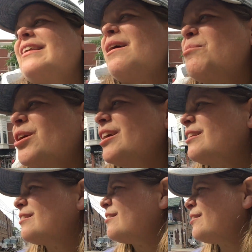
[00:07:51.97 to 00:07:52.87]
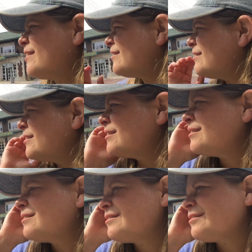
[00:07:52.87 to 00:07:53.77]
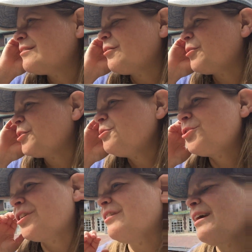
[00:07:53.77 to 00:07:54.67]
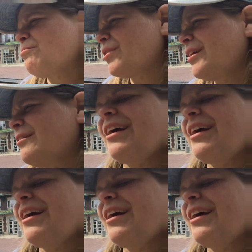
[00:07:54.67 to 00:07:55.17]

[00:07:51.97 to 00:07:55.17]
collaborate, or you should collaborate,